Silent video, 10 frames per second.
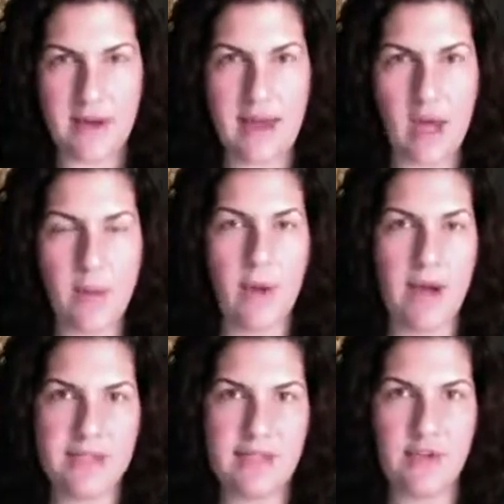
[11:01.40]
on how to
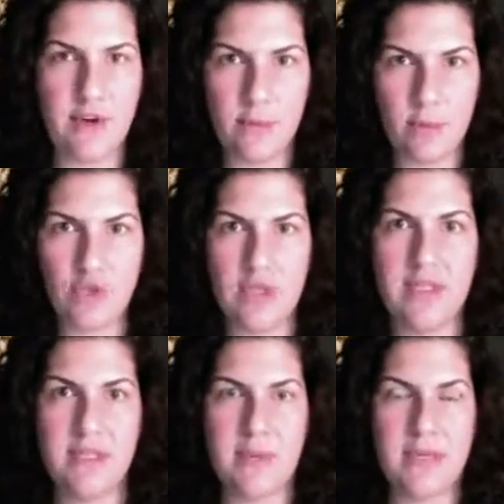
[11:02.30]
process your emotions